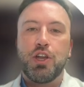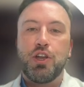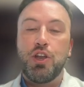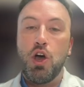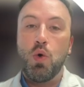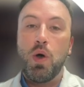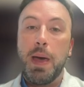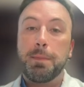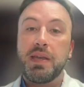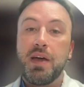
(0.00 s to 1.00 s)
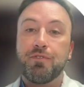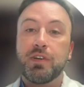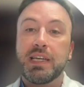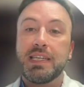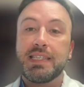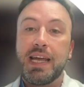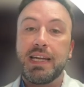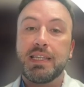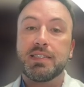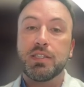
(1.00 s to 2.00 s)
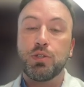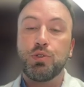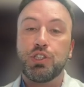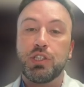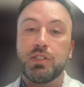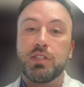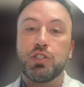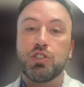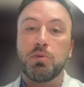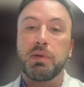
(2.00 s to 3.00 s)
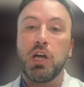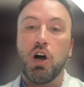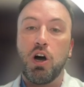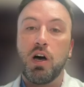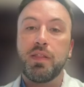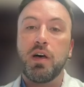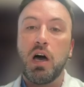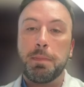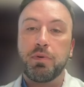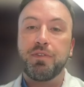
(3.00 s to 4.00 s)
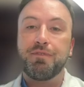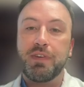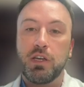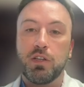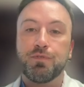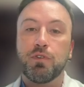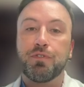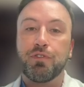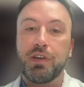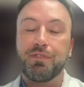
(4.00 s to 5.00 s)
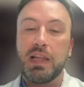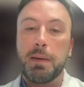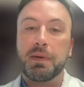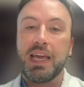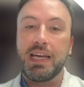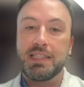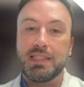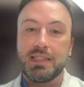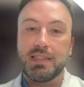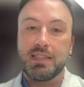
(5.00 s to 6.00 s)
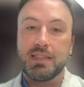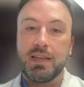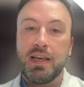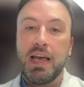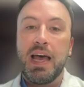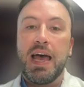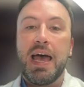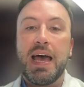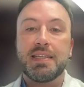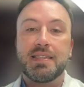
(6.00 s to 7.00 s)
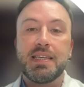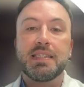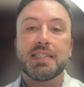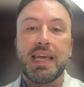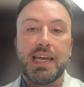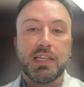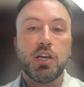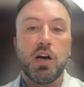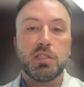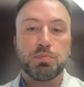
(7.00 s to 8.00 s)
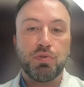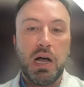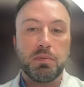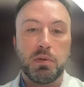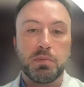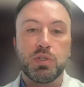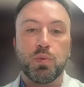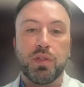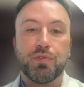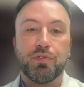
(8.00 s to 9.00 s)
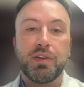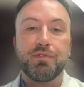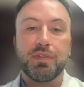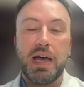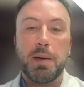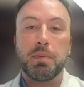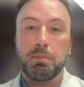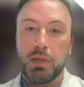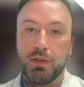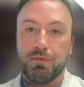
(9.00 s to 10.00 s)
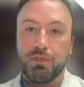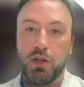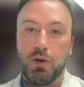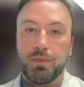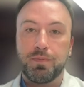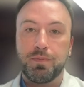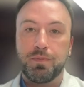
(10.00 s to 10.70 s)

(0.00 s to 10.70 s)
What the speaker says: No epinephrine containing solutions should be on the operative field for free flap cases, as these can cause problems with free flap blood flow.